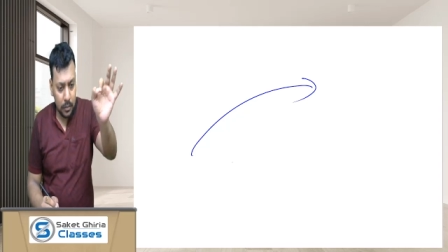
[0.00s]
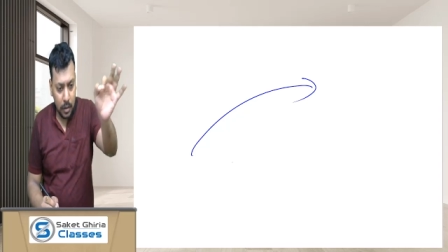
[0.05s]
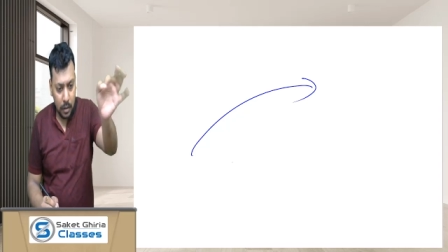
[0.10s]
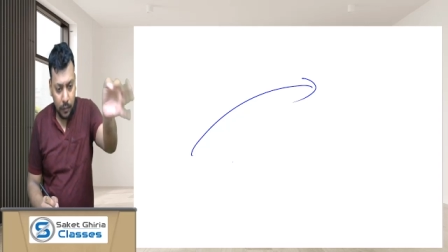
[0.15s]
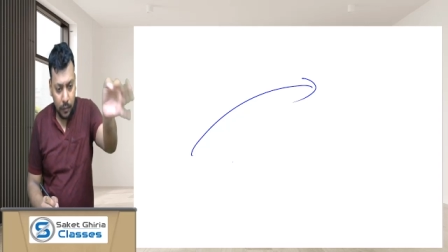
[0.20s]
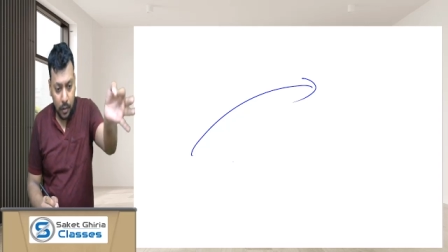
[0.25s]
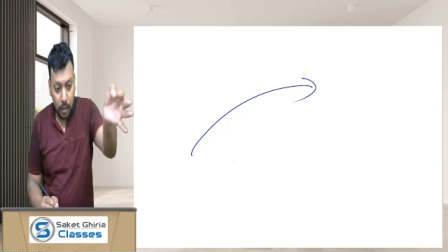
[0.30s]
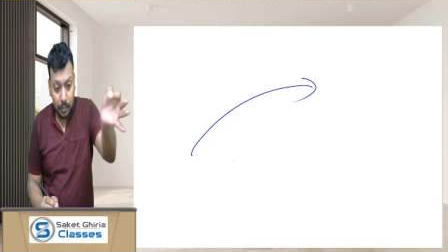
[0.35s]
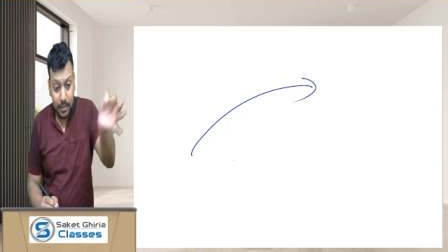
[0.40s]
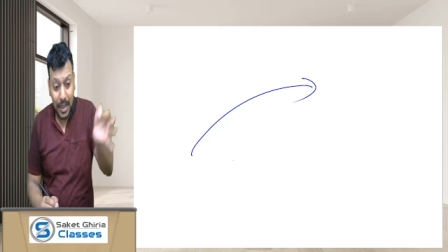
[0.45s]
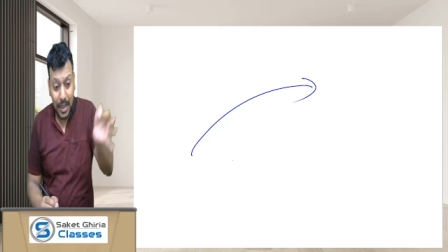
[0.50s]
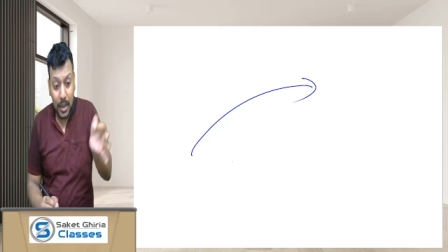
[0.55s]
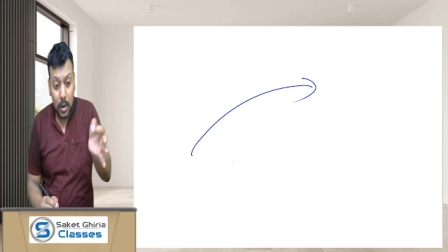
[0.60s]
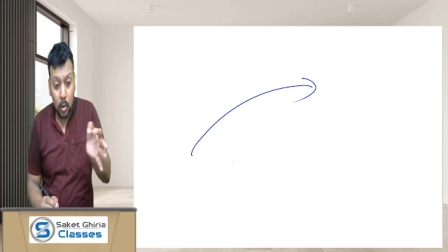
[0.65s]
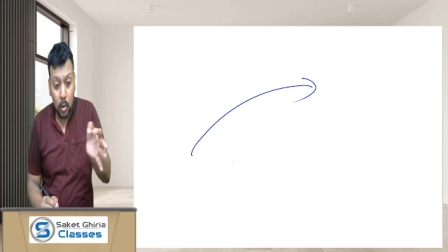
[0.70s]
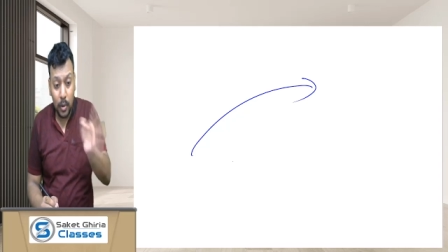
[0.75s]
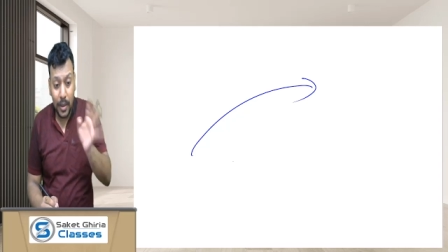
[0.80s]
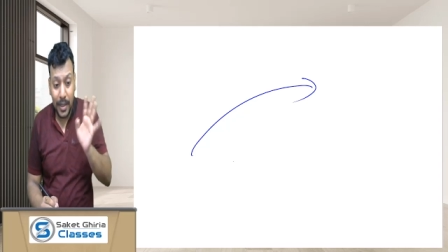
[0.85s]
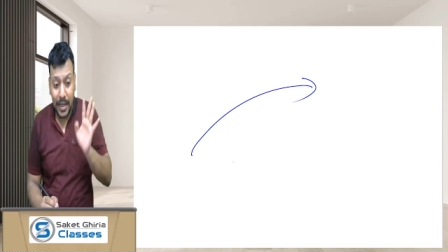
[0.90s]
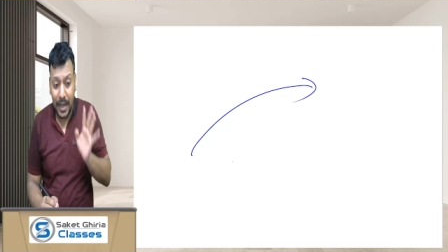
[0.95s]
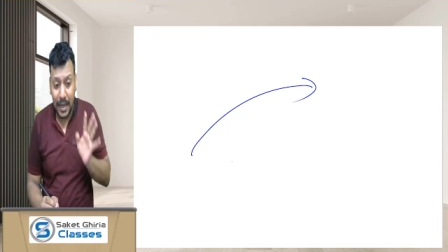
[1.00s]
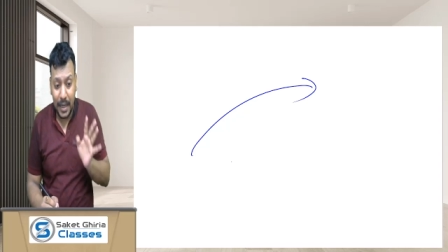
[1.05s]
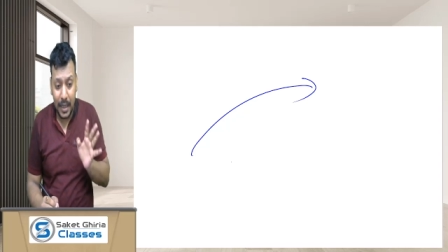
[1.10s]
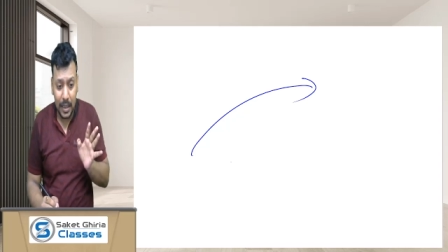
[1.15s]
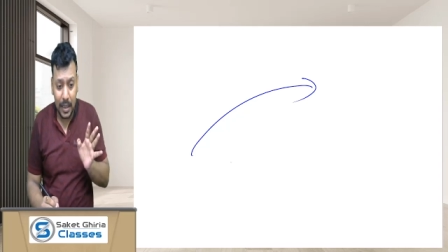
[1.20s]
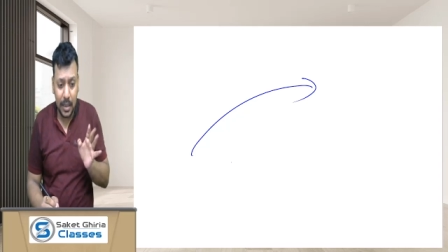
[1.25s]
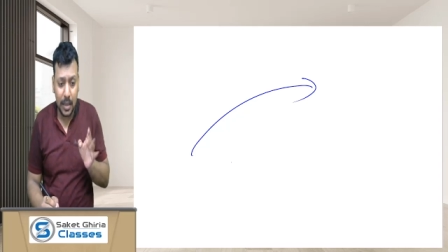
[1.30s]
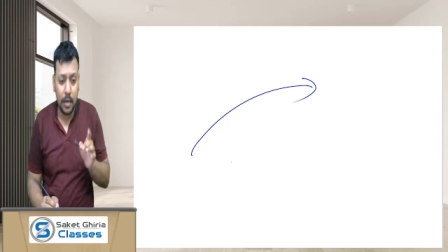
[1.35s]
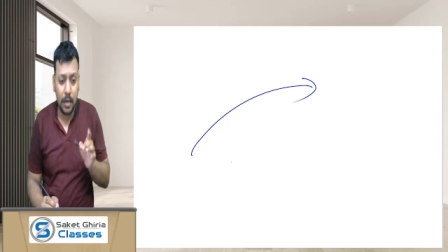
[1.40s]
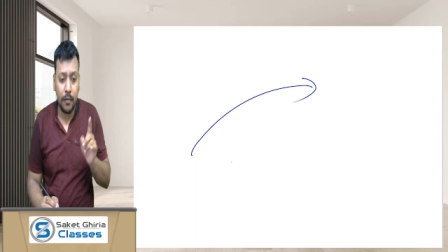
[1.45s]
from the loan
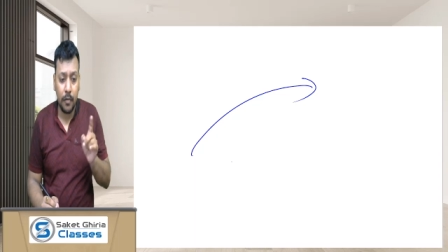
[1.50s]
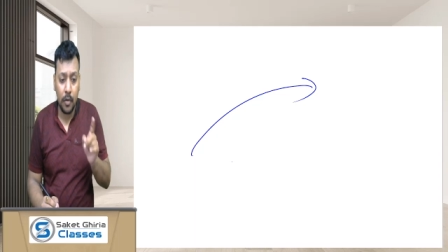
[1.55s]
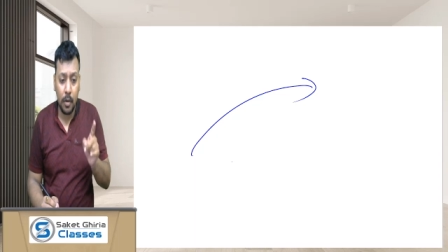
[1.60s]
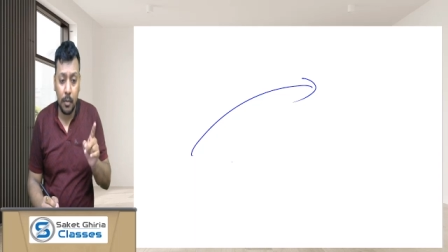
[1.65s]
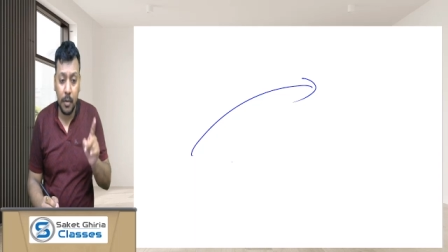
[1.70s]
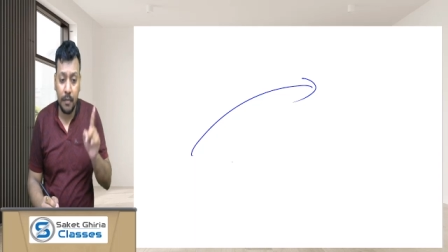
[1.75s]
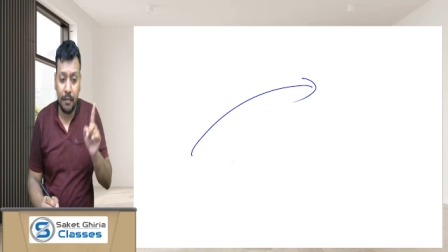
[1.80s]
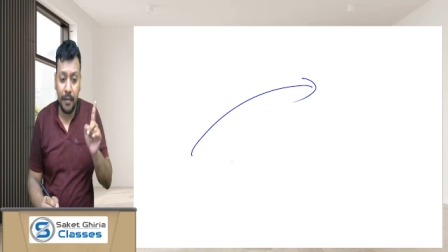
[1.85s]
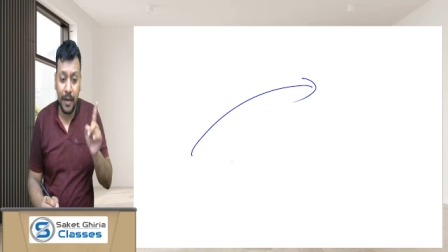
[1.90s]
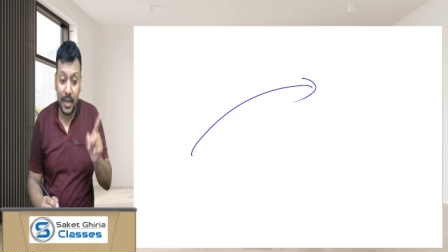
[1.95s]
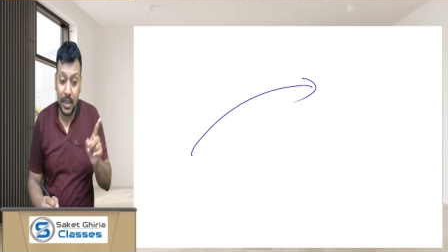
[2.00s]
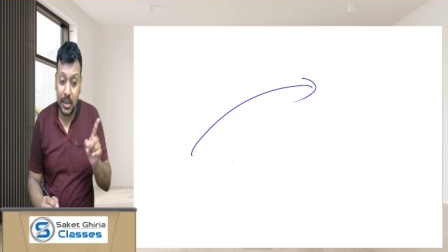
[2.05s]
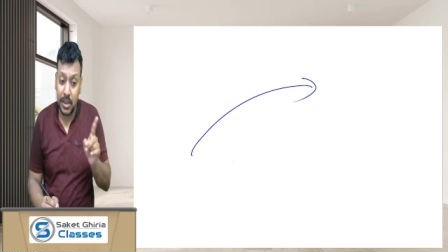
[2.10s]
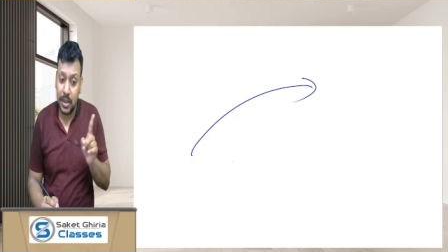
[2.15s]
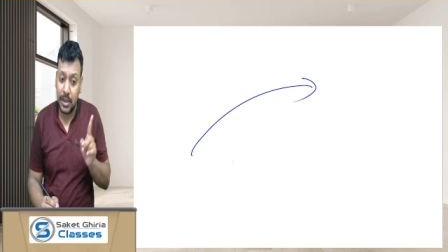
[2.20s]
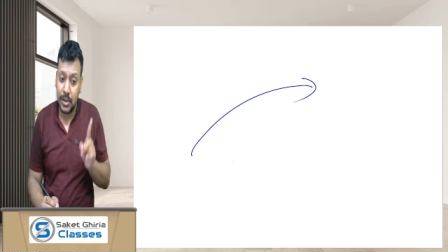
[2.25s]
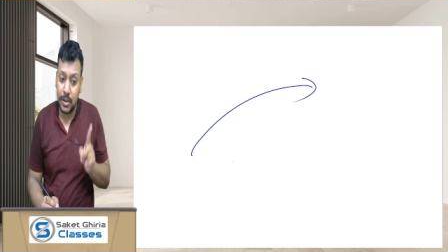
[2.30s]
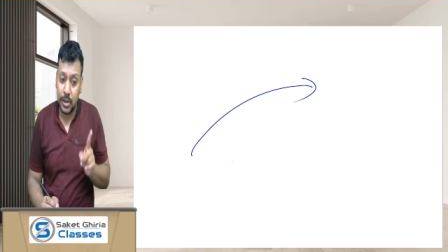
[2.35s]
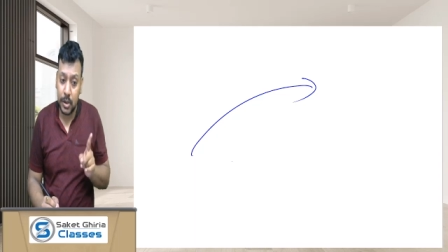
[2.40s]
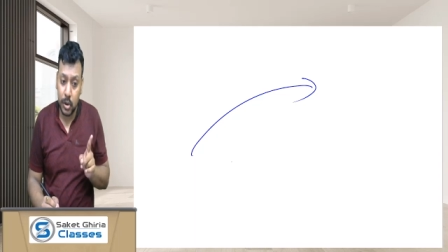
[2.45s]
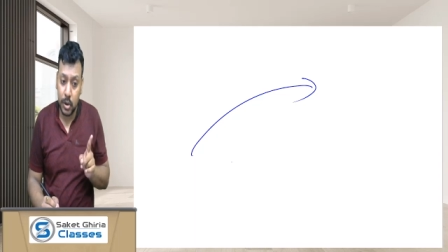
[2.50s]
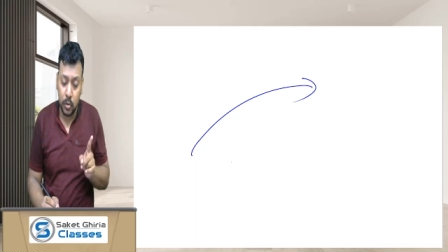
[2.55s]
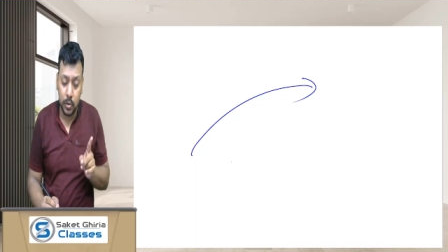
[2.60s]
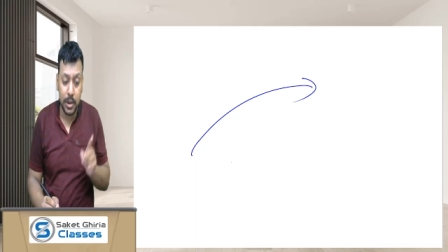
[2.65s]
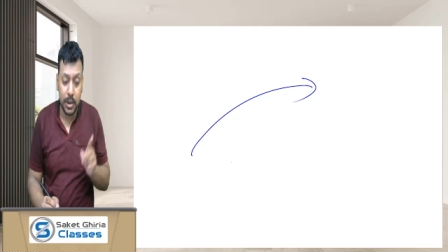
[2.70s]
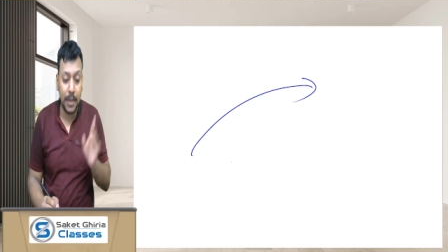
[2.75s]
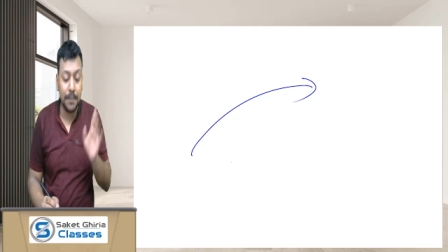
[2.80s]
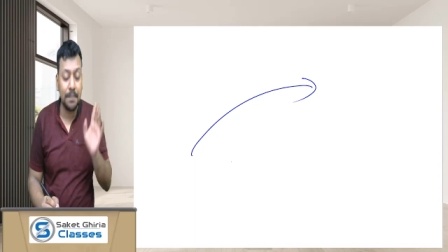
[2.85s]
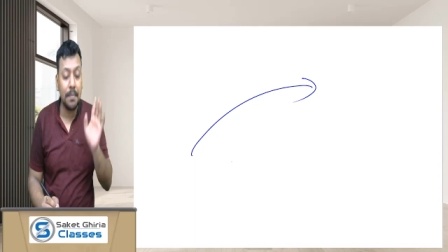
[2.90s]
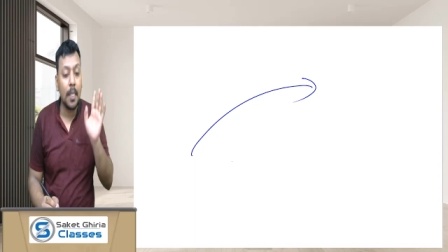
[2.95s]
taken from a financial
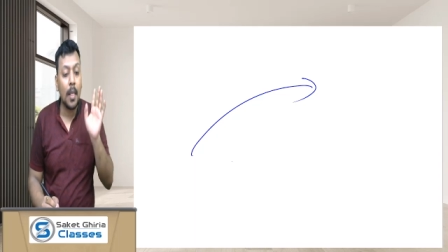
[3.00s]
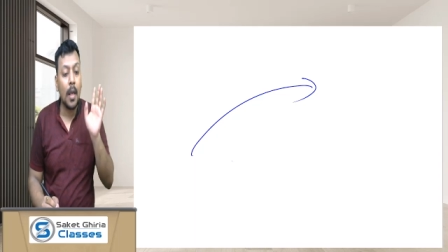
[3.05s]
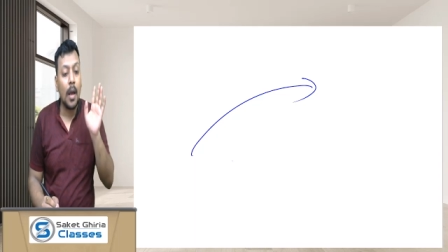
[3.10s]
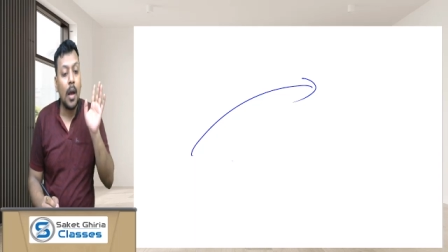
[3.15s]
institution,